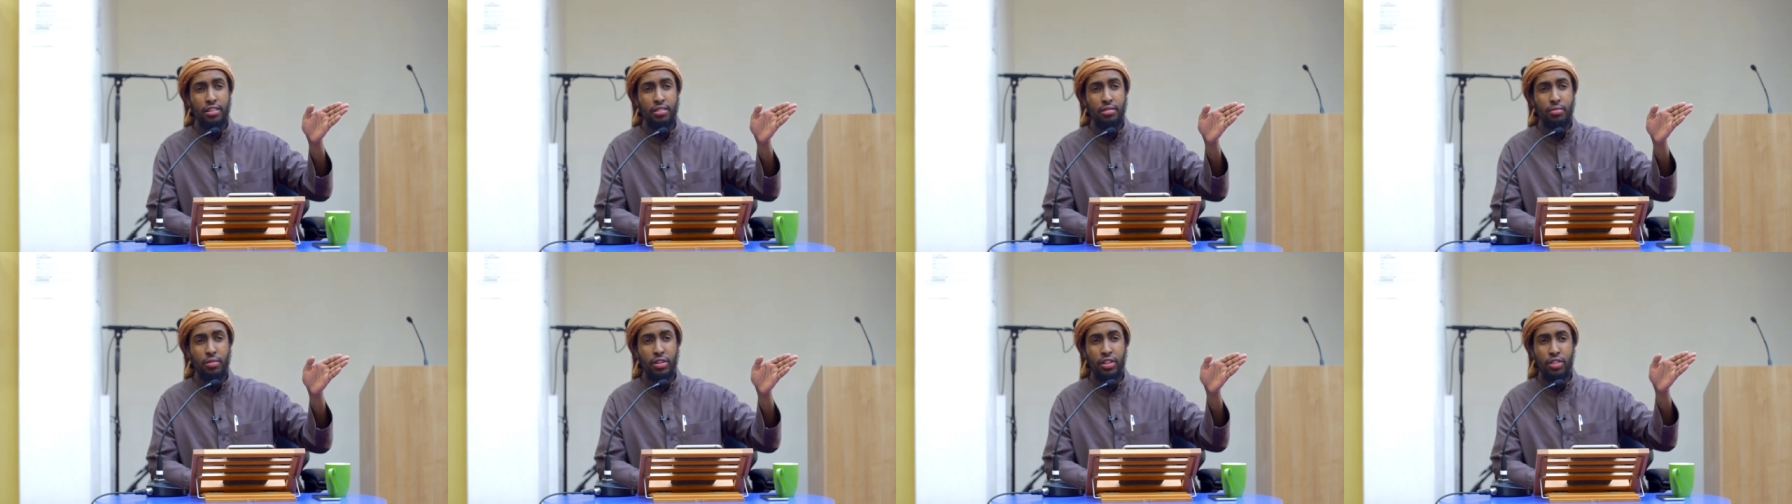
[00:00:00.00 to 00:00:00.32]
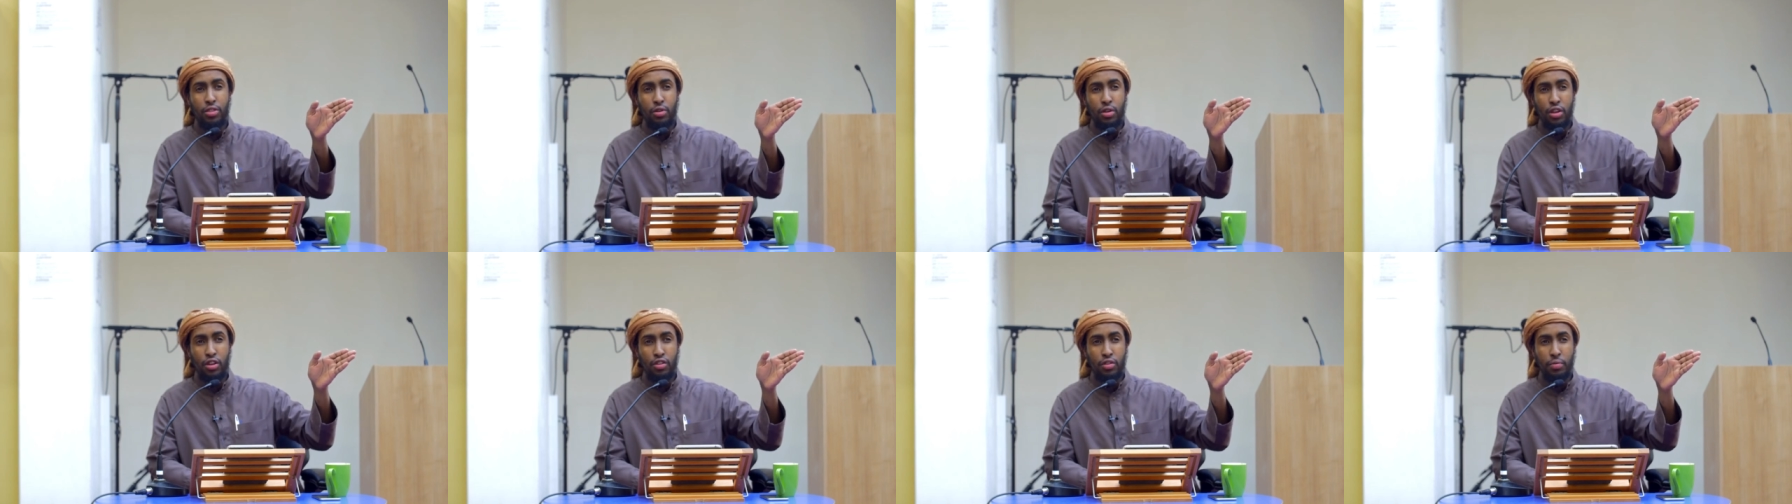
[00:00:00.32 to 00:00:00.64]
When
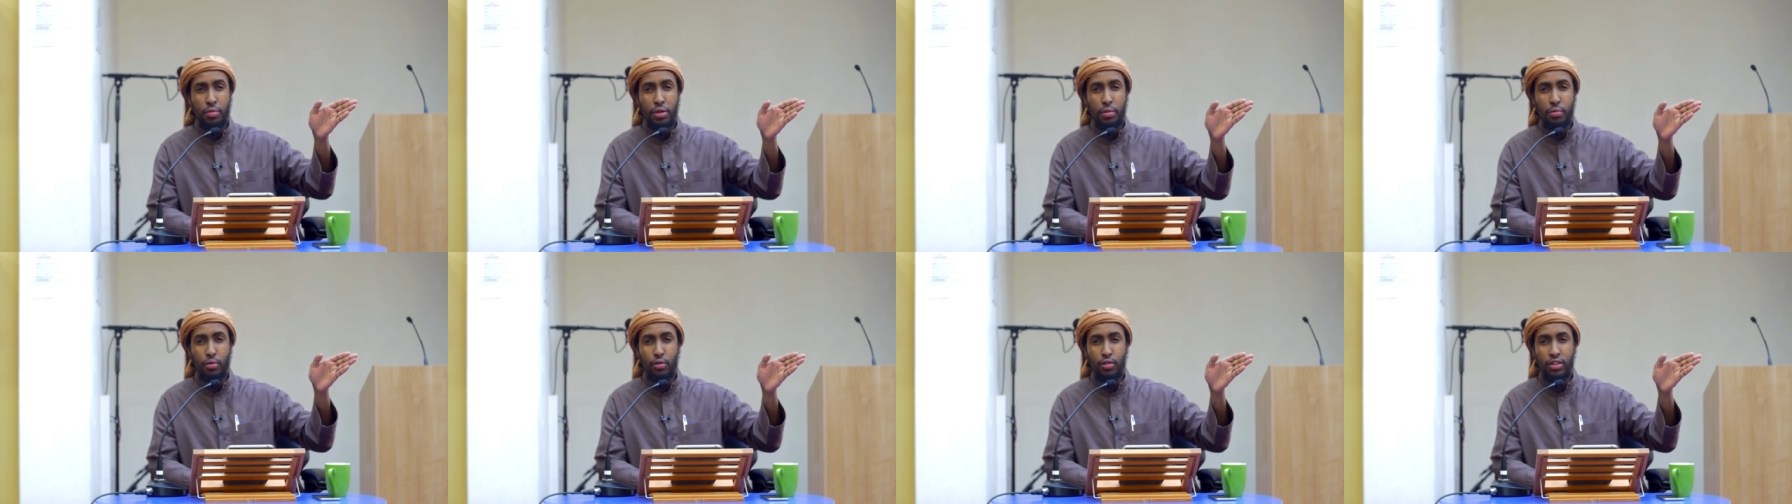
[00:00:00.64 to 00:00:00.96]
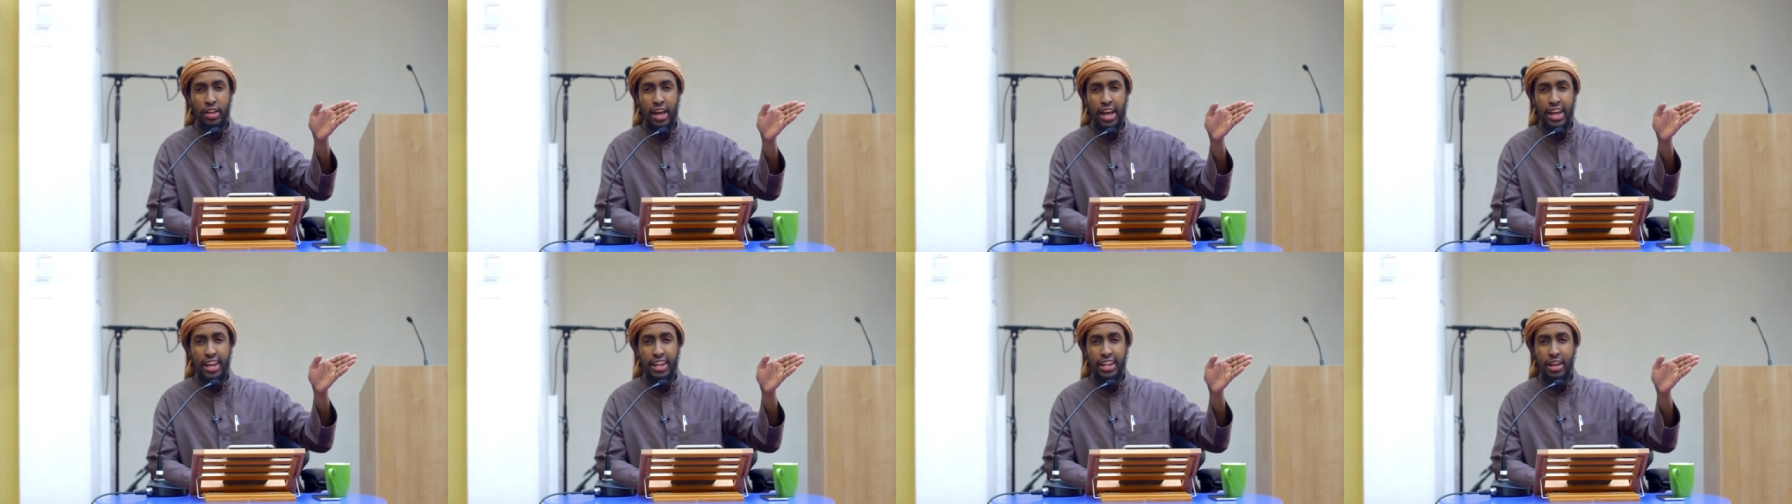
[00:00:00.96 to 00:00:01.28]
300 people
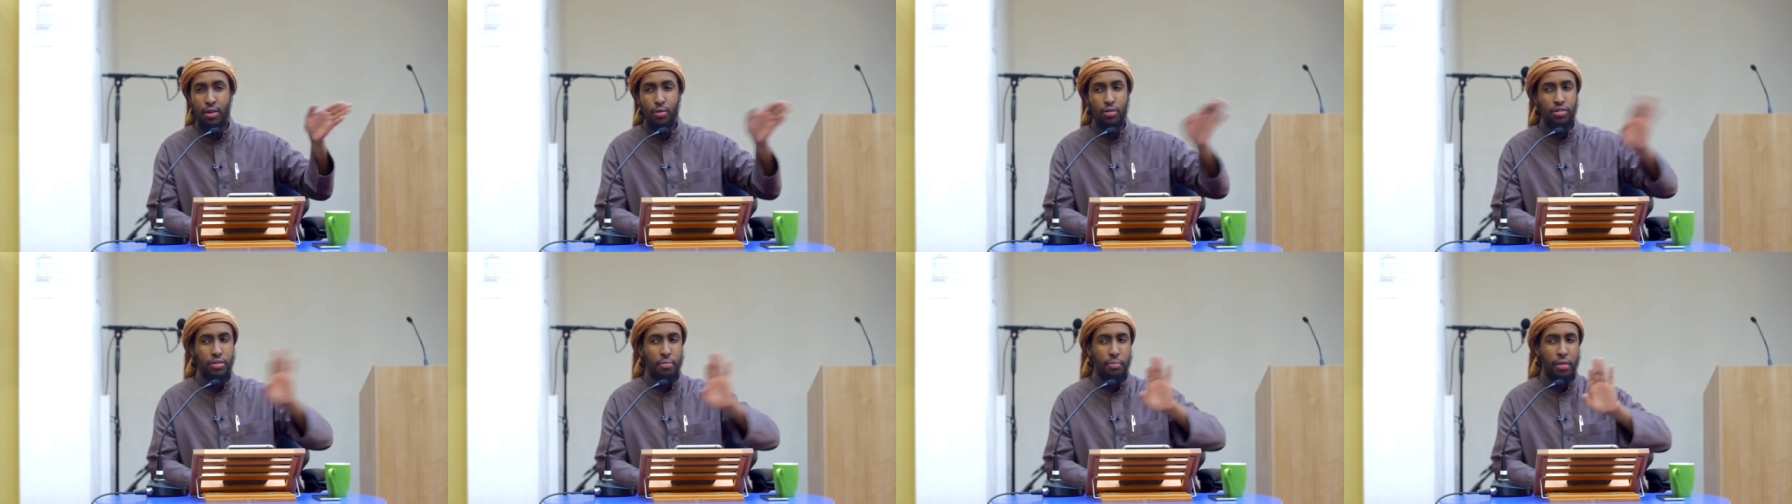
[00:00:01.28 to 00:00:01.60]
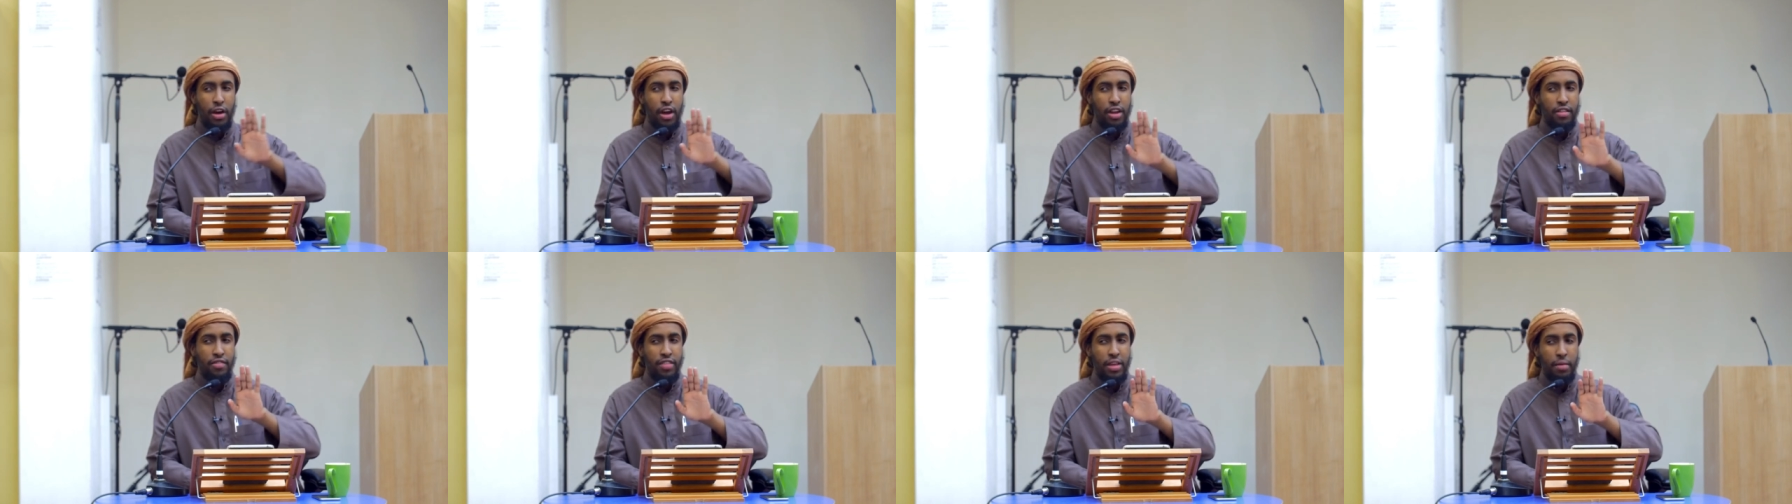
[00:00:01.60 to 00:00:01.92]
died, that wasn't
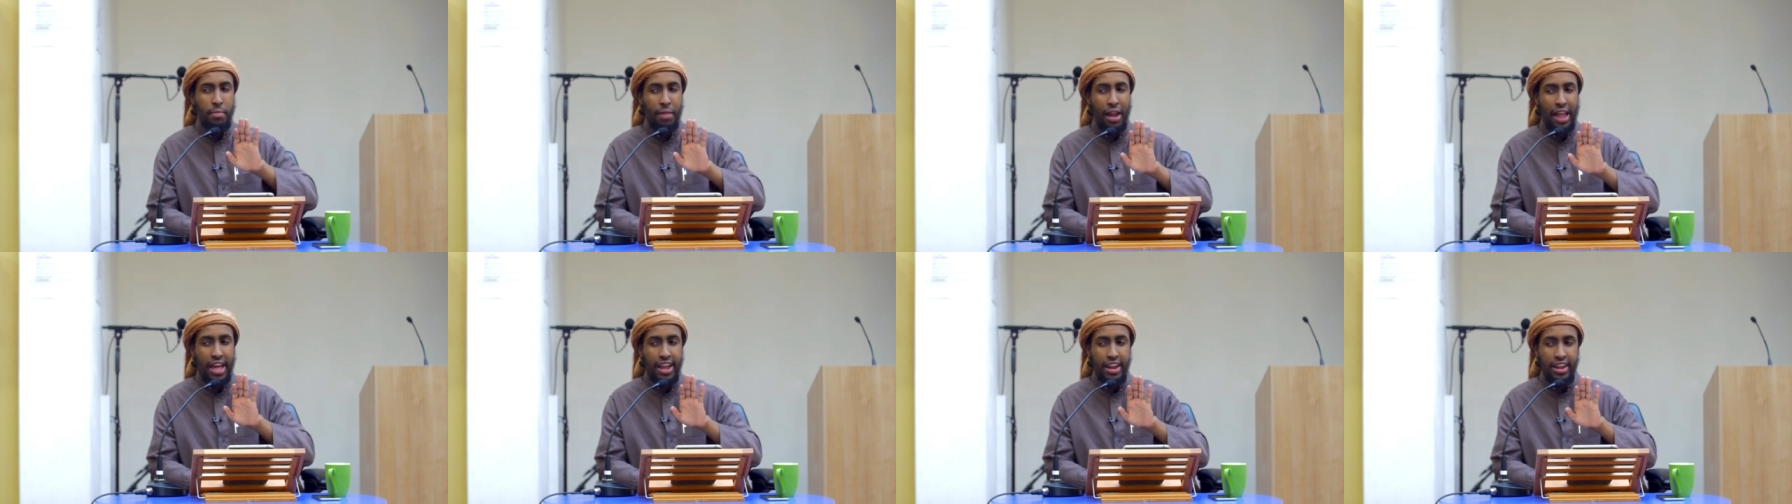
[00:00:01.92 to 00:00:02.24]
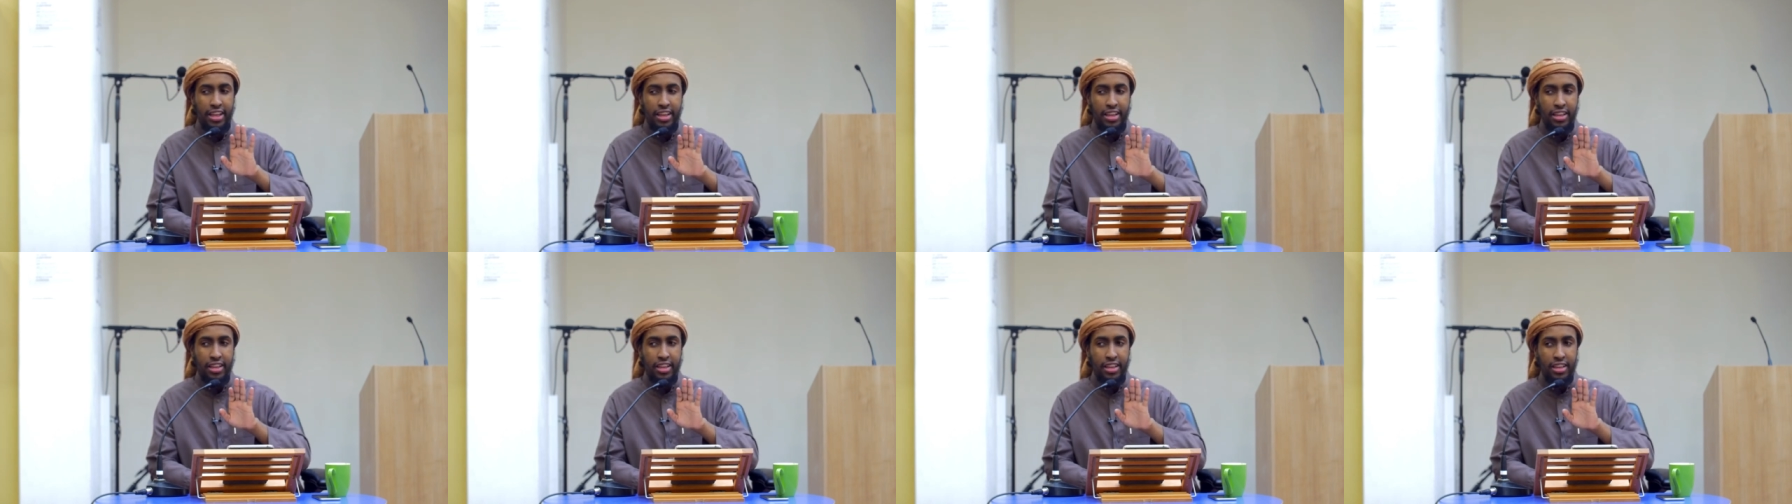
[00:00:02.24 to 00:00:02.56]
part of their
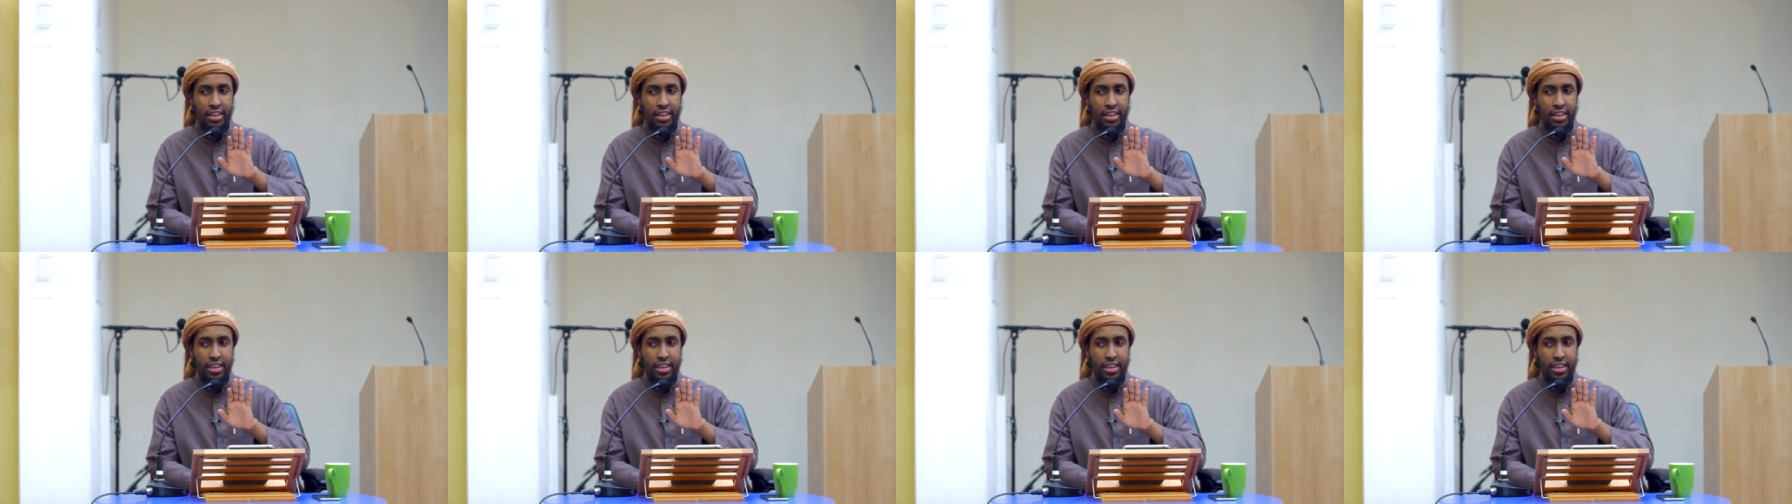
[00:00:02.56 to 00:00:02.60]
plan.